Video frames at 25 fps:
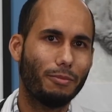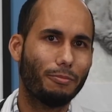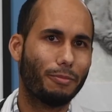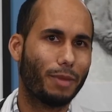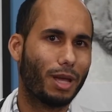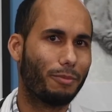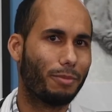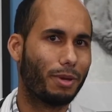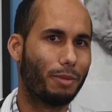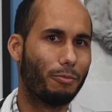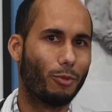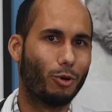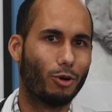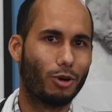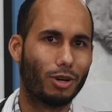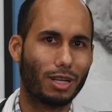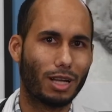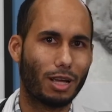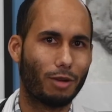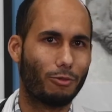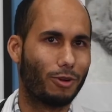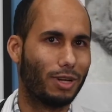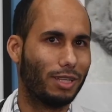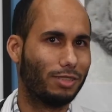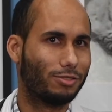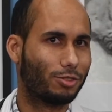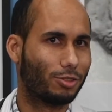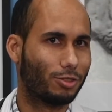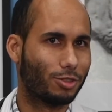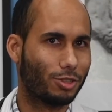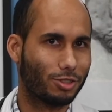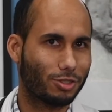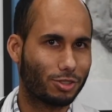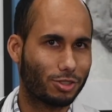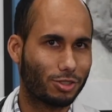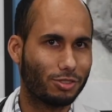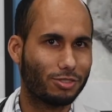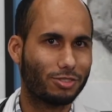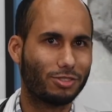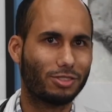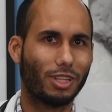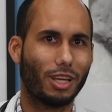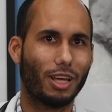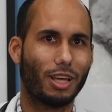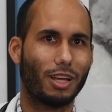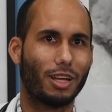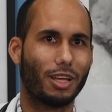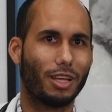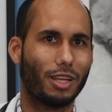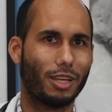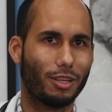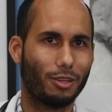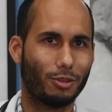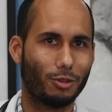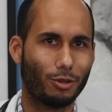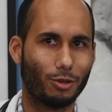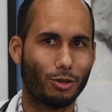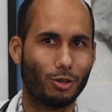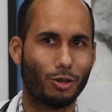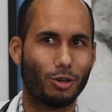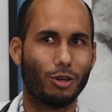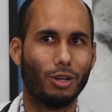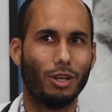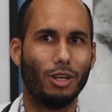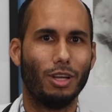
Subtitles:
maybe more in a research setting or